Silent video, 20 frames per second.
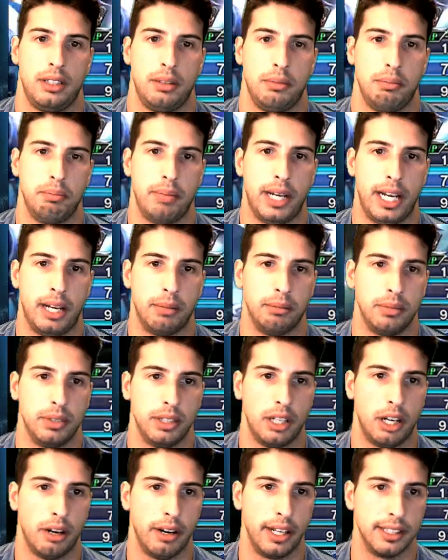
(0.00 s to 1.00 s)
Bam.
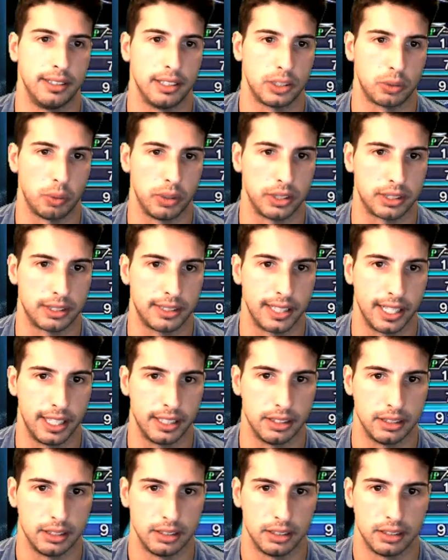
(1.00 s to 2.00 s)
Alright, this one's
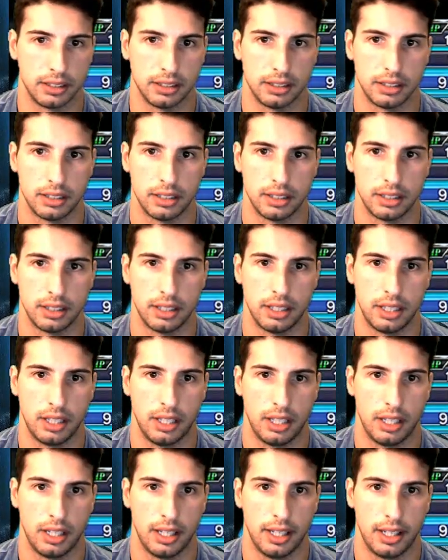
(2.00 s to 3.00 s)
done.
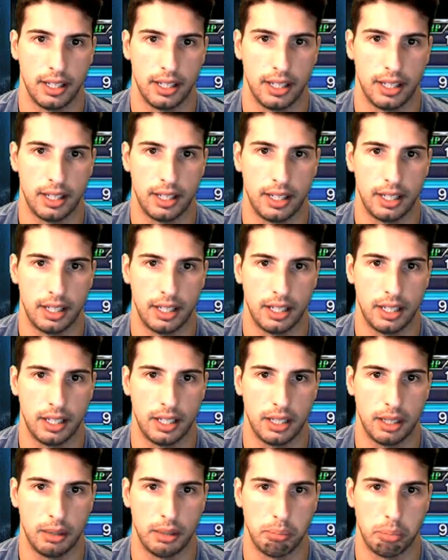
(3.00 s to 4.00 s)
Uh,
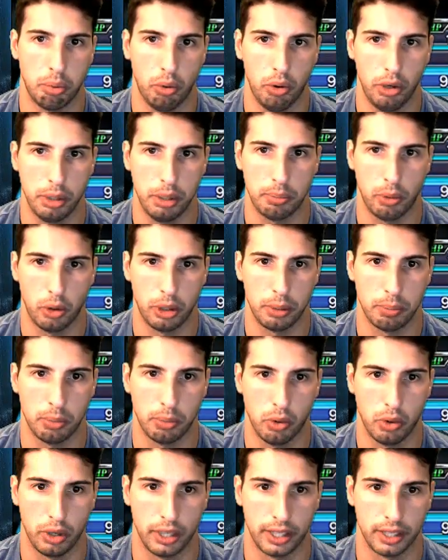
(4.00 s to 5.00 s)
boy, boy,
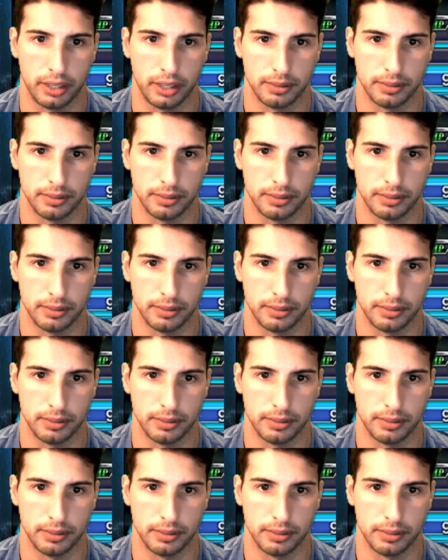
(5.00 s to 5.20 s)
boy.